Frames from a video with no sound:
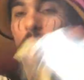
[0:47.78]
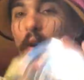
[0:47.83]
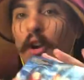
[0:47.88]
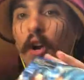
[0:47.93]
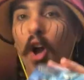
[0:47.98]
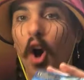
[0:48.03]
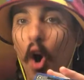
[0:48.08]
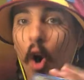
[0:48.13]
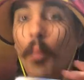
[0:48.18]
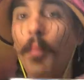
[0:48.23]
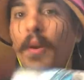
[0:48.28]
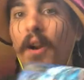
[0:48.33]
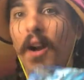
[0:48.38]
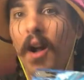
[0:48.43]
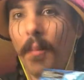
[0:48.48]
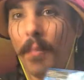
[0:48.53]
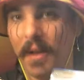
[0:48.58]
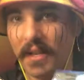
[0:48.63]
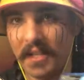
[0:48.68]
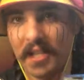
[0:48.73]
We're going to open it
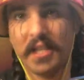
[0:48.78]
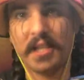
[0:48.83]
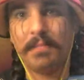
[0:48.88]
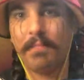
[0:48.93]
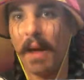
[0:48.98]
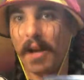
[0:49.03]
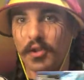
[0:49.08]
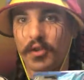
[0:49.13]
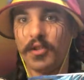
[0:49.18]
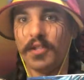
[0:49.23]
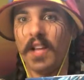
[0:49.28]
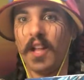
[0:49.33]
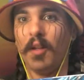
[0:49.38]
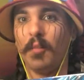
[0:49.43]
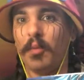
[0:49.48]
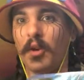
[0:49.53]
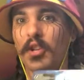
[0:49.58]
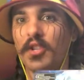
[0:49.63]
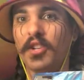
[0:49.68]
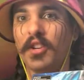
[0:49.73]
up as a special
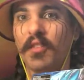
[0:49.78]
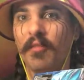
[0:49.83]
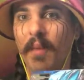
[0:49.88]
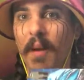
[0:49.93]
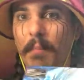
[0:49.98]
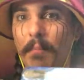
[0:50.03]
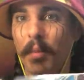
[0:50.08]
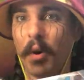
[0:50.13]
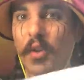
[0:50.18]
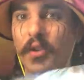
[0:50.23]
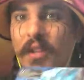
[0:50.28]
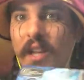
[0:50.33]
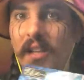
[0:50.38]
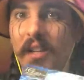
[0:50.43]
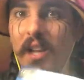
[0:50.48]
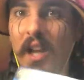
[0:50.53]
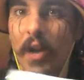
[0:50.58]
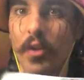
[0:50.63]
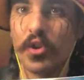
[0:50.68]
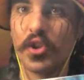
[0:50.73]
celebration of my birthday.
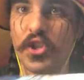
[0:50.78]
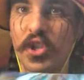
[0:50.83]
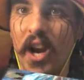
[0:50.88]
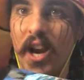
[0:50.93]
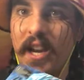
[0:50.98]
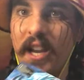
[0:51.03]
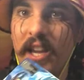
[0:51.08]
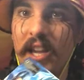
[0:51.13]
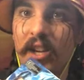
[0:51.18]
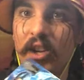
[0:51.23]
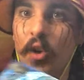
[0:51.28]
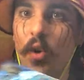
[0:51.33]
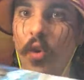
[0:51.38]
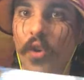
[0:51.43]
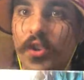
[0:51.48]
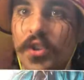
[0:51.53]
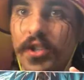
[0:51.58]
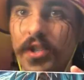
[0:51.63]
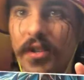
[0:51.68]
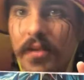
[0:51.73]
Look how shiny and
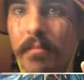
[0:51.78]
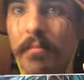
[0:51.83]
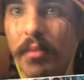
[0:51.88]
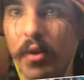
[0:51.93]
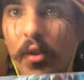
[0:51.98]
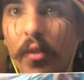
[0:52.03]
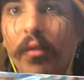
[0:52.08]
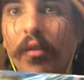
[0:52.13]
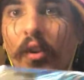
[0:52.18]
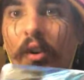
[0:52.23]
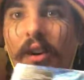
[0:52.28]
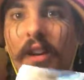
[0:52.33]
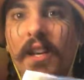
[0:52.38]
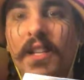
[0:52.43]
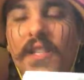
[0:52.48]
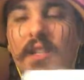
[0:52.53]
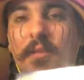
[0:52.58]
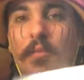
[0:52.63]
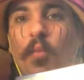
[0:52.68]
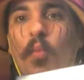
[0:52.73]
gorgeous and beautiful it
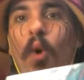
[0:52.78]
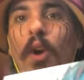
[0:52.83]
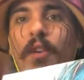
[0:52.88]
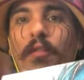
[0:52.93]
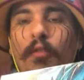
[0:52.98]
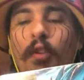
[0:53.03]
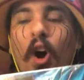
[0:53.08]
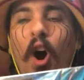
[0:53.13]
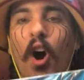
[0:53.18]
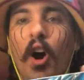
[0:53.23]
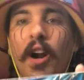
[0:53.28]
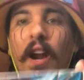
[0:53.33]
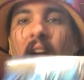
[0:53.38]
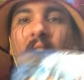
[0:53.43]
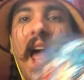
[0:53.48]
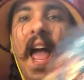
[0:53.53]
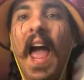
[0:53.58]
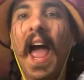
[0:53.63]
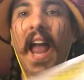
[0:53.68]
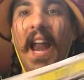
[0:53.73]
is and the wonderful art.
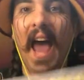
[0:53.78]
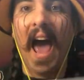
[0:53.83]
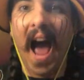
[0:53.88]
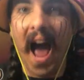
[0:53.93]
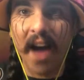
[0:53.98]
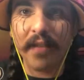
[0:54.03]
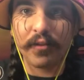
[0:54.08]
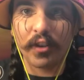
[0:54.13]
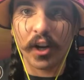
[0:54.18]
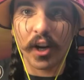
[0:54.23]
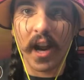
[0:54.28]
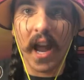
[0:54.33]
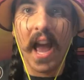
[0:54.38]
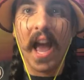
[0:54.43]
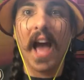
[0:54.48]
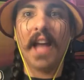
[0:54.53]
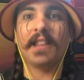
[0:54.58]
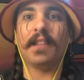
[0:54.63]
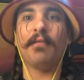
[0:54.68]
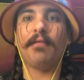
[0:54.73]
And after,
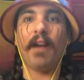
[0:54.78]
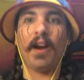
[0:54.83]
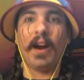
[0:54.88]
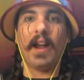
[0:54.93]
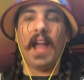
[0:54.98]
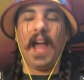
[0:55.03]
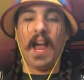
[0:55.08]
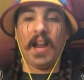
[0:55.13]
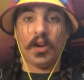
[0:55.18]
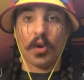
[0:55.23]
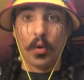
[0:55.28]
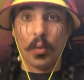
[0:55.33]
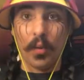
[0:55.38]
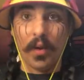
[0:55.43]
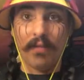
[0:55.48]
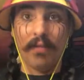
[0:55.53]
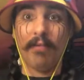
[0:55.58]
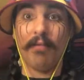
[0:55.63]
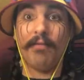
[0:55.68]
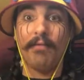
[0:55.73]
at the very end, we
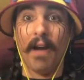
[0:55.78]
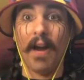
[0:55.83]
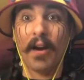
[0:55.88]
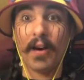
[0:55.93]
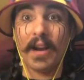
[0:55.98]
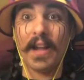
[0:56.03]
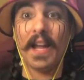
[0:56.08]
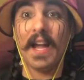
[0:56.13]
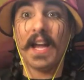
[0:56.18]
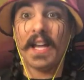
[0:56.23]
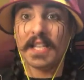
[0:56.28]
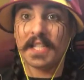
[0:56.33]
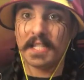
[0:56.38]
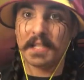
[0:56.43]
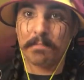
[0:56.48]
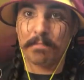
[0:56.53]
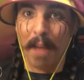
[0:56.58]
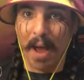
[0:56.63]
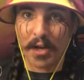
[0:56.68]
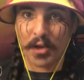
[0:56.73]
have a very
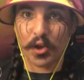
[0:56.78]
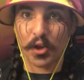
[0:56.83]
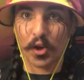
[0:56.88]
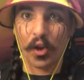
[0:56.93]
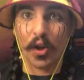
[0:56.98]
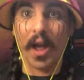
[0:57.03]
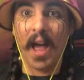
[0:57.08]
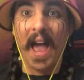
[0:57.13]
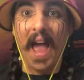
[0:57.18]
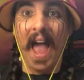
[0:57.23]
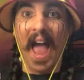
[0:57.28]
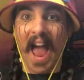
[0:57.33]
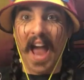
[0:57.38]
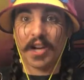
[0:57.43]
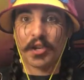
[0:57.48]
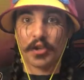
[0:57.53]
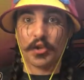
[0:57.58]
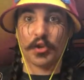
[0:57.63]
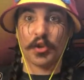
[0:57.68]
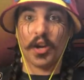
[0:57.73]
special
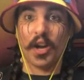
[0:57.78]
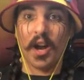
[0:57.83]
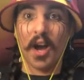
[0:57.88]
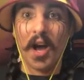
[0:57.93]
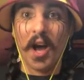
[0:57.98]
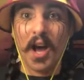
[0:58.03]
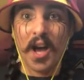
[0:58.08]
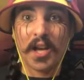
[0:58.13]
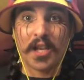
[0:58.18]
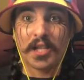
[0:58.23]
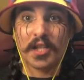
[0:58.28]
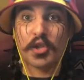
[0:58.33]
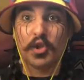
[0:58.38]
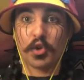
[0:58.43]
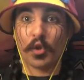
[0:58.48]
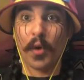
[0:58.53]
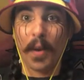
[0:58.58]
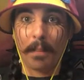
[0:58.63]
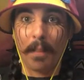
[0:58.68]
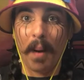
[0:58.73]
extra
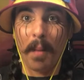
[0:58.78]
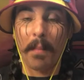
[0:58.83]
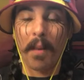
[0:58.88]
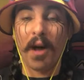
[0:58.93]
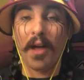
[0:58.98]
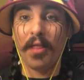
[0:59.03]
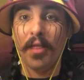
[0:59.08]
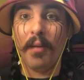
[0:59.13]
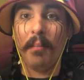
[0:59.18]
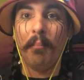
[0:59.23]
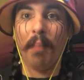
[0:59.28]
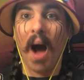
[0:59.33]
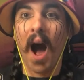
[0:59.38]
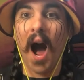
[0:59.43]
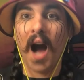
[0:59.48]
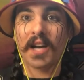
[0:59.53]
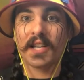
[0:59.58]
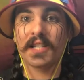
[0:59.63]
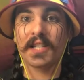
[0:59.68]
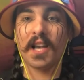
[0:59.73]
them the
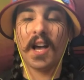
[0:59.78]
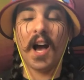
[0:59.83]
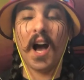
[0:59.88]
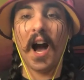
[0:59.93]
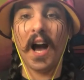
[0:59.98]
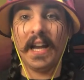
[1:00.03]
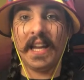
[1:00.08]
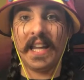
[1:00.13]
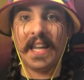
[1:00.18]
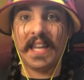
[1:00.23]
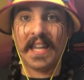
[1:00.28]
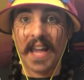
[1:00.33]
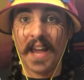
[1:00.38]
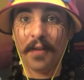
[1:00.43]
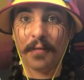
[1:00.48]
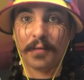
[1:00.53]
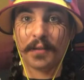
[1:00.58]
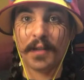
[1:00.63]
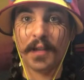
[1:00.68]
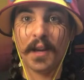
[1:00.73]
box, a
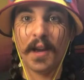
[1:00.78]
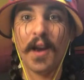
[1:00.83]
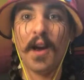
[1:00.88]
gift